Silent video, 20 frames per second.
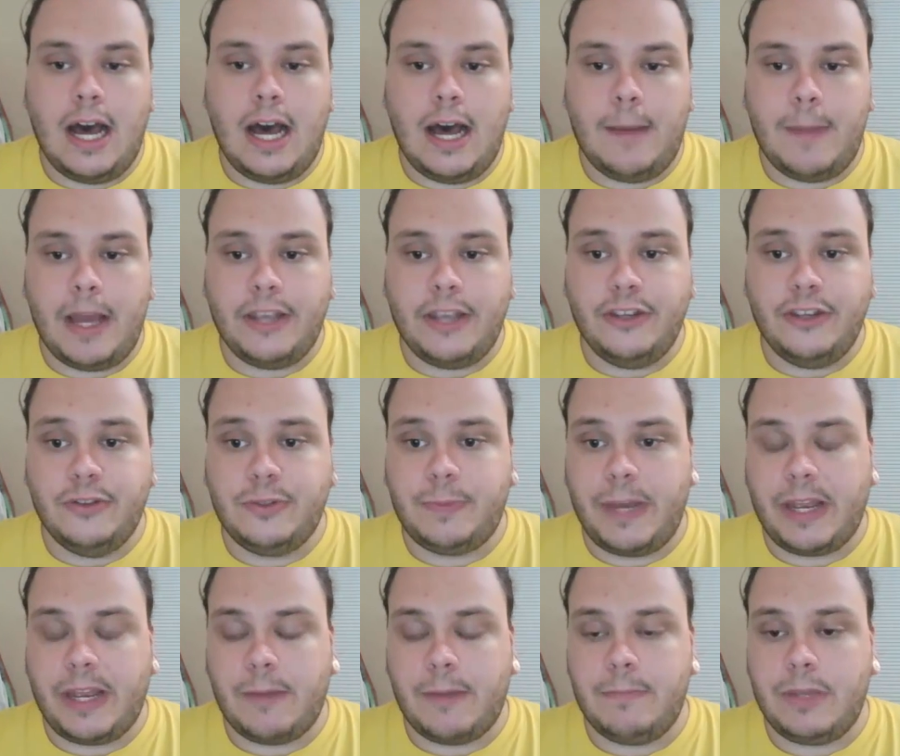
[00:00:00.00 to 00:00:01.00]
I
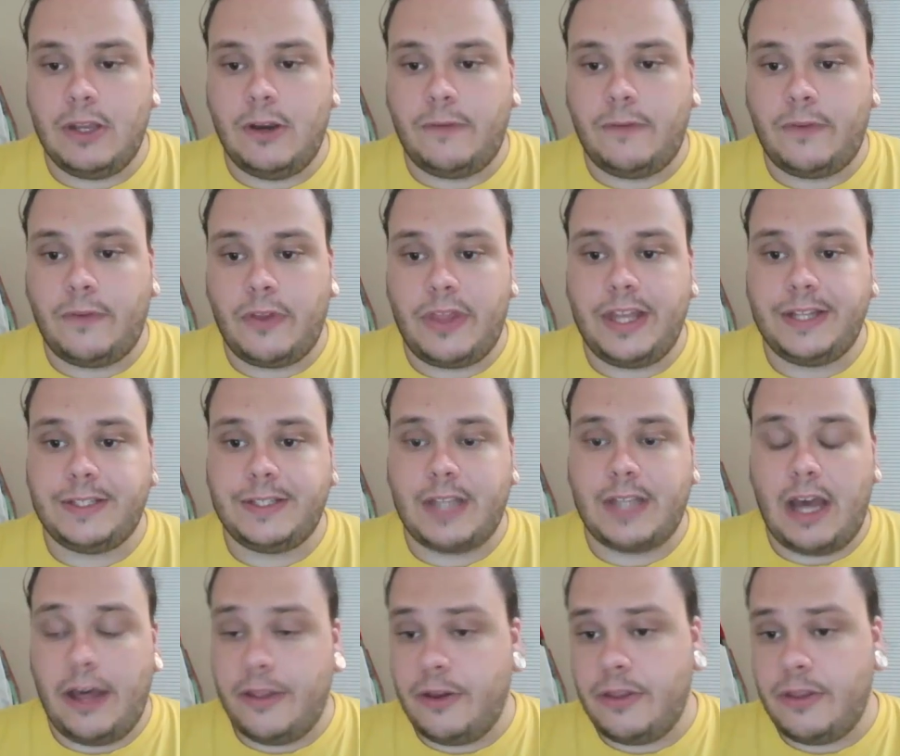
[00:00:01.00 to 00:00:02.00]
use my computer for
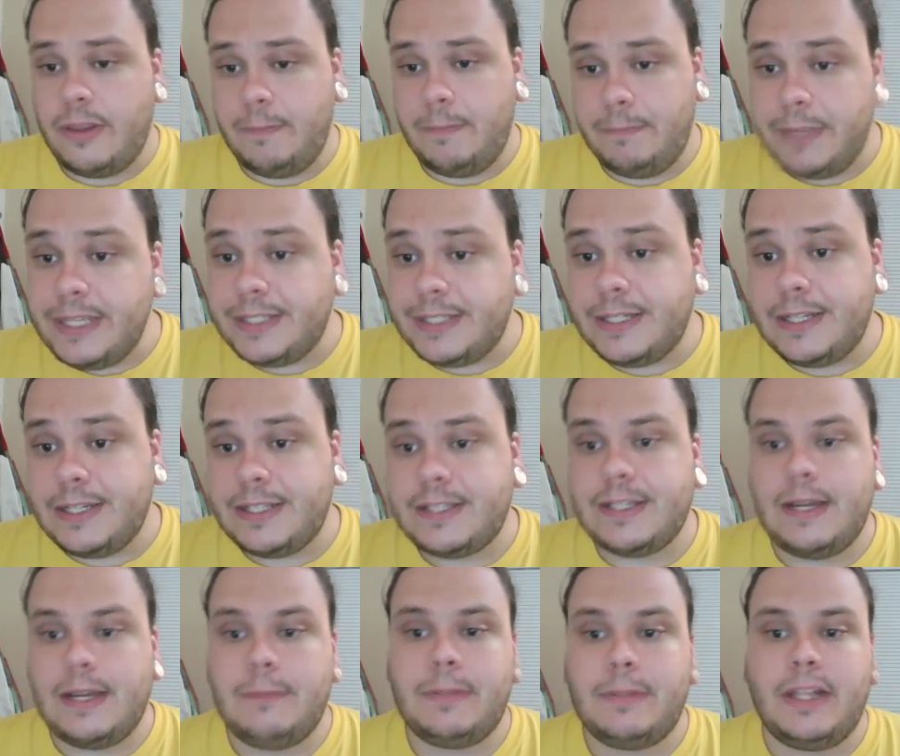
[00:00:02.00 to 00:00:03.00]
things other than
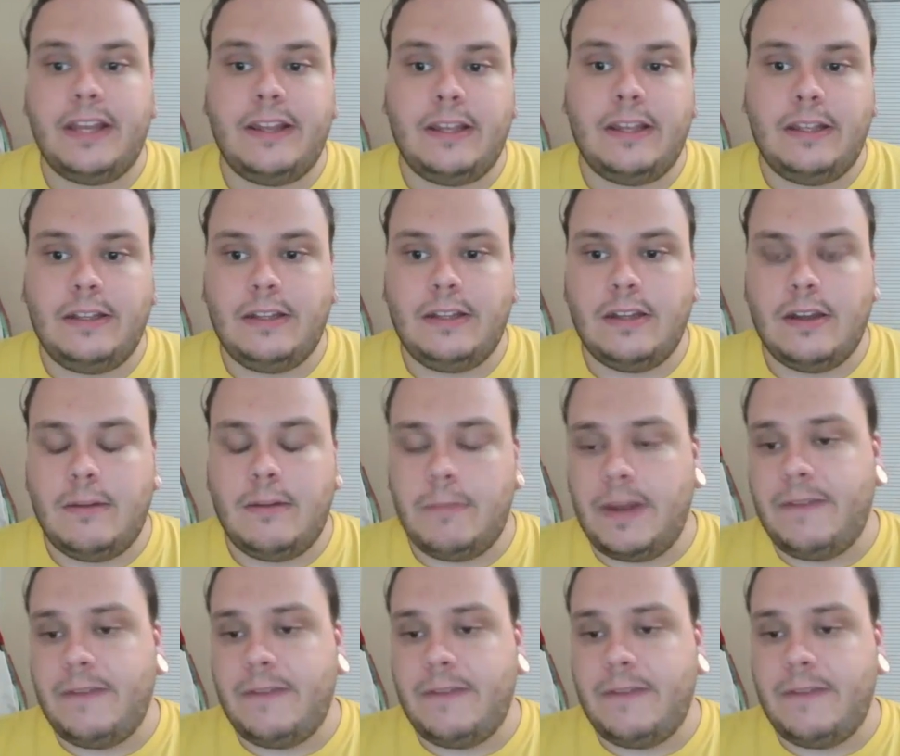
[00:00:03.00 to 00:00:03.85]
business. I play,